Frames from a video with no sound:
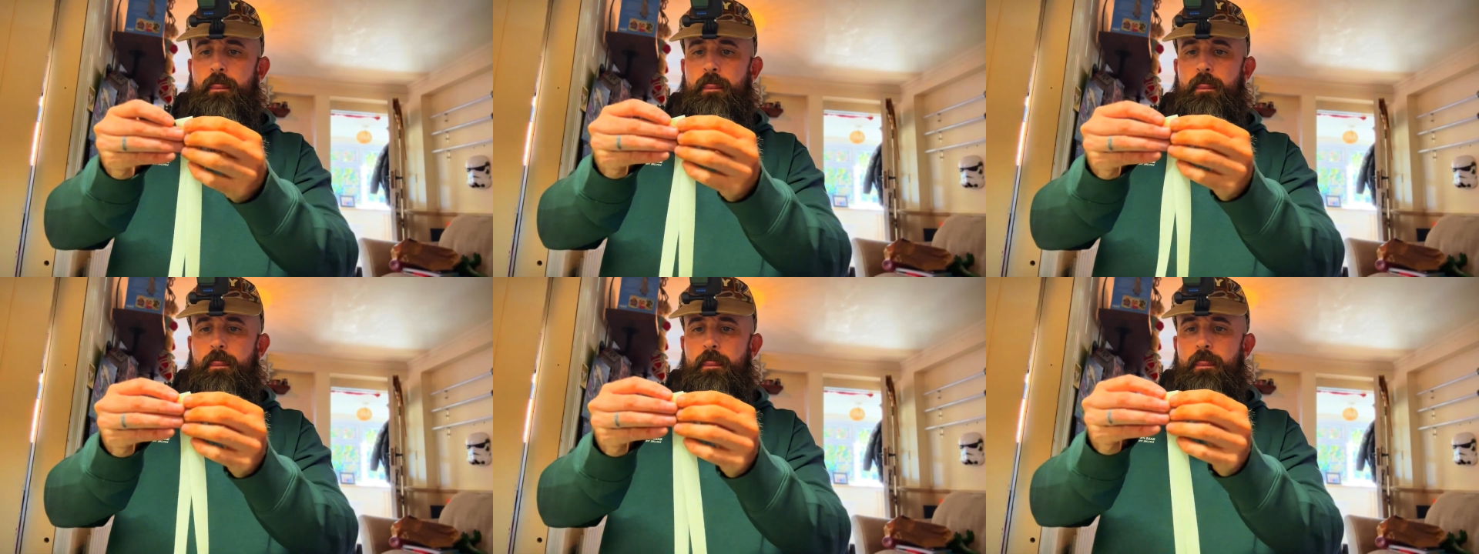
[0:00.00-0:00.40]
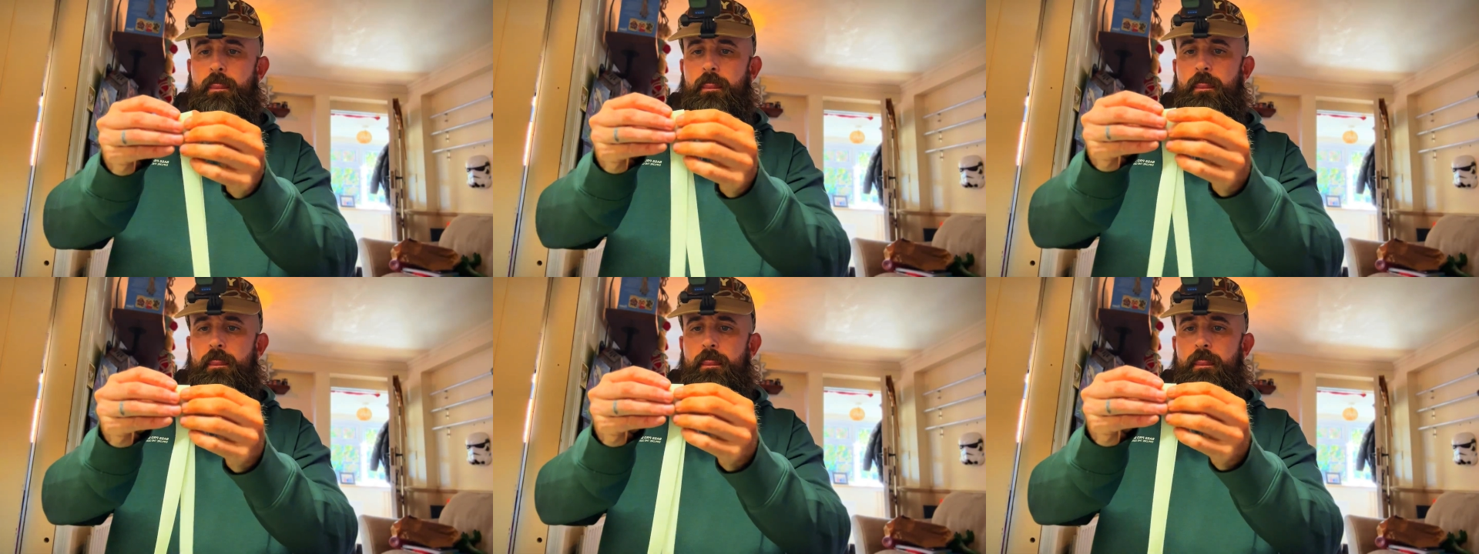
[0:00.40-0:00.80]

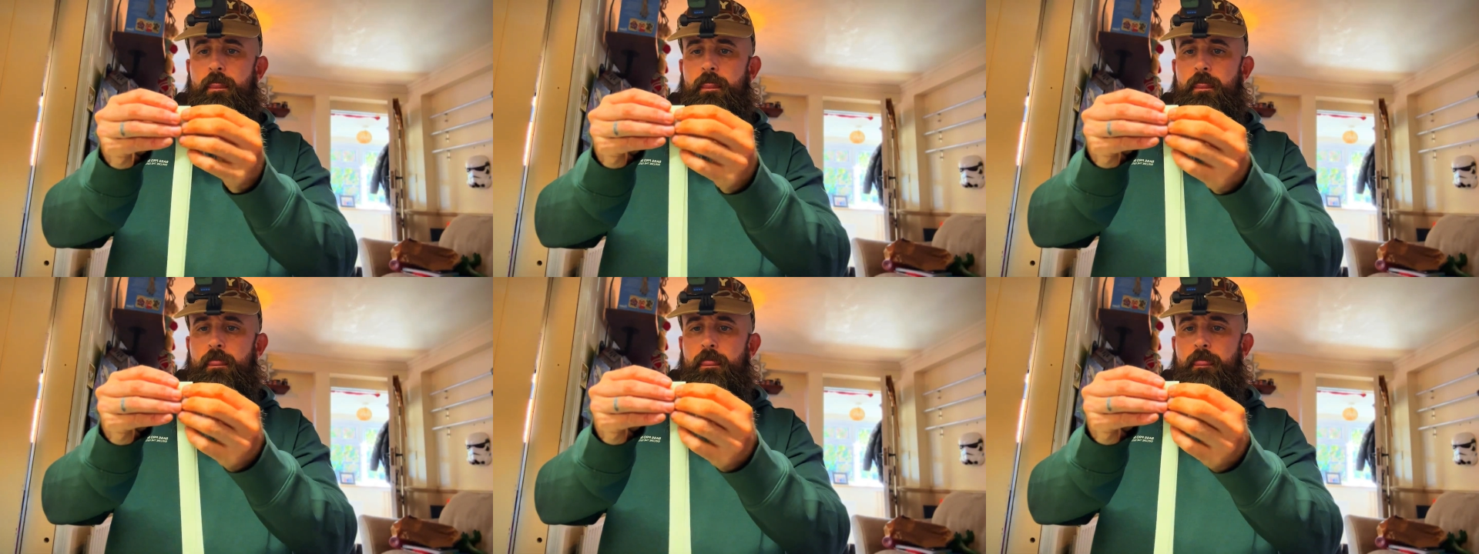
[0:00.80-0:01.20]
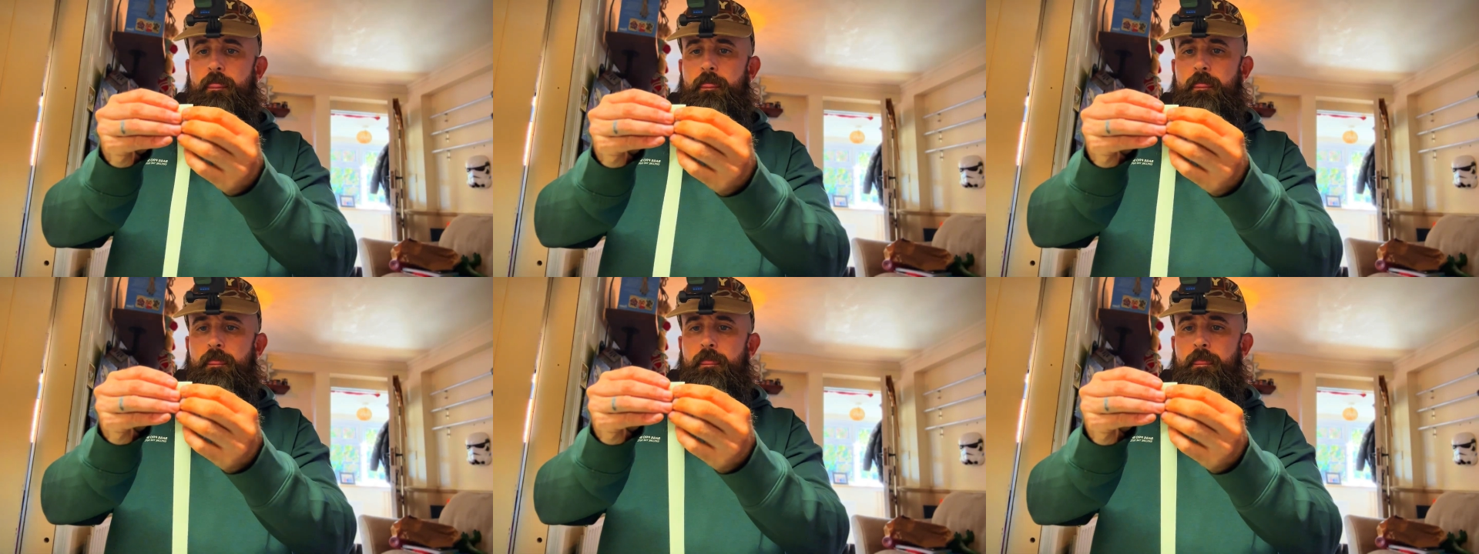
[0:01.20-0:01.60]

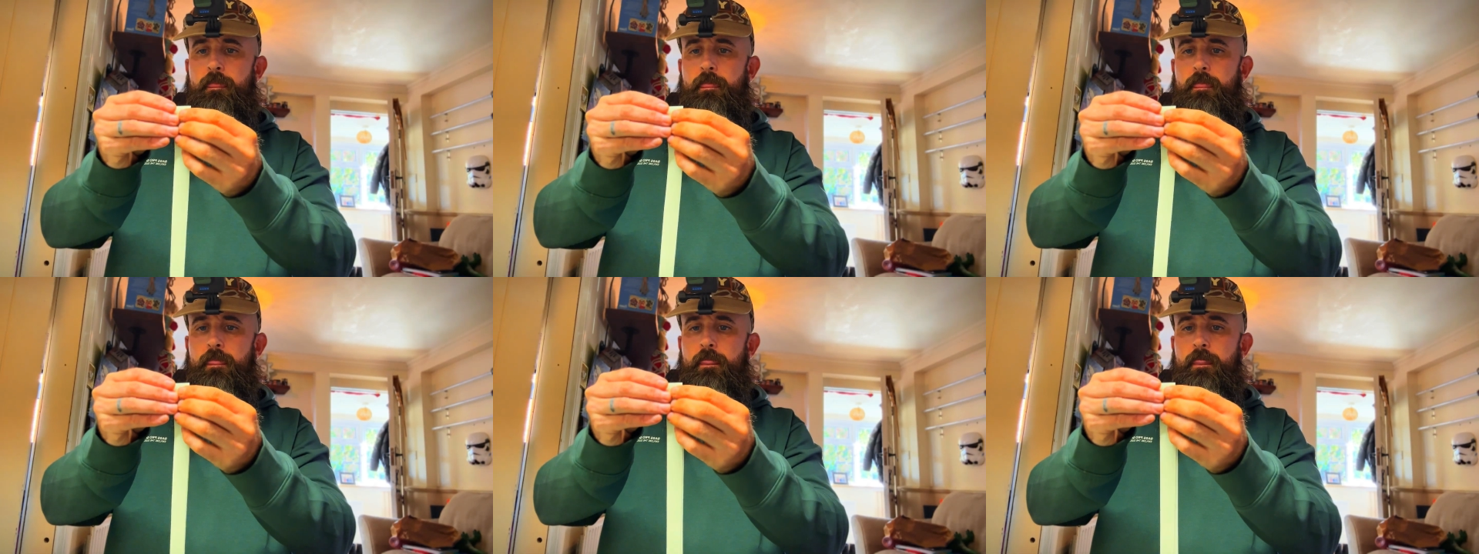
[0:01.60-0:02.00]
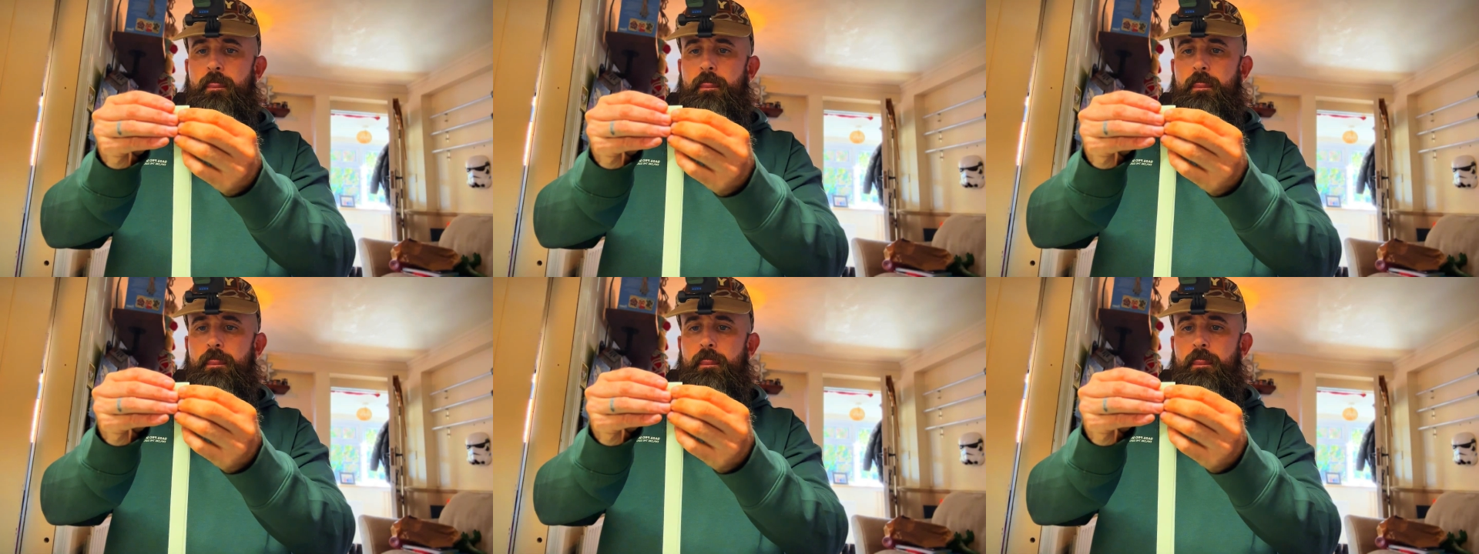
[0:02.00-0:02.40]

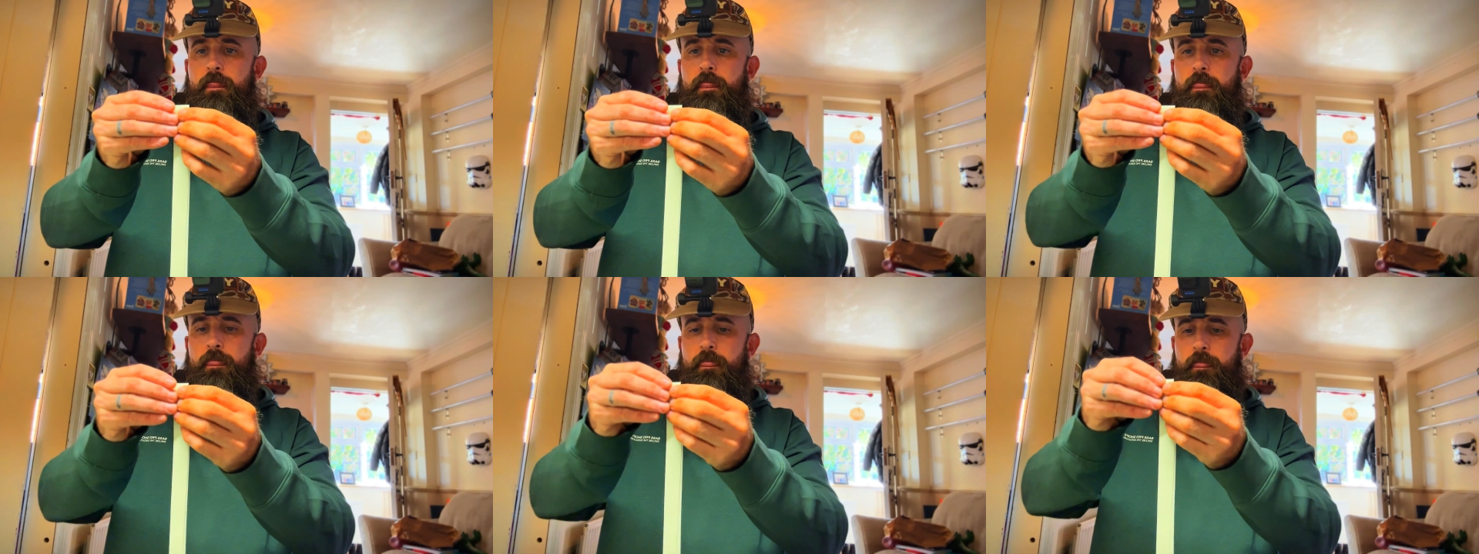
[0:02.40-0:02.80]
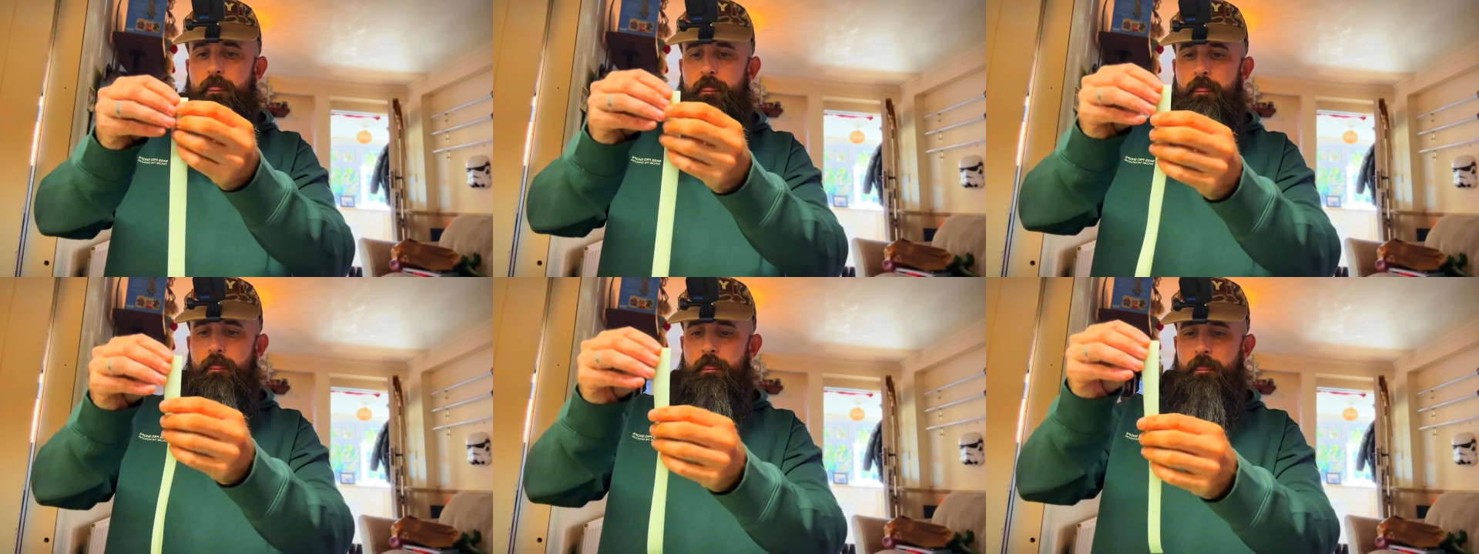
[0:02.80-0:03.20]

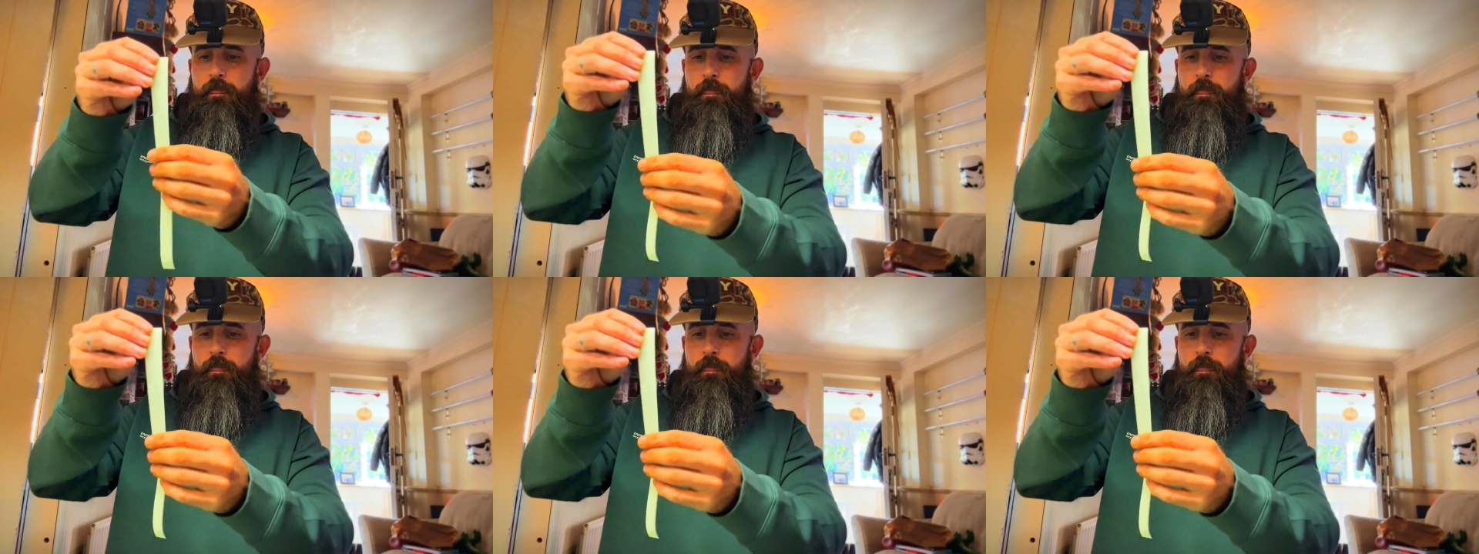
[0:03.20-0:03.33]
(no one is talking)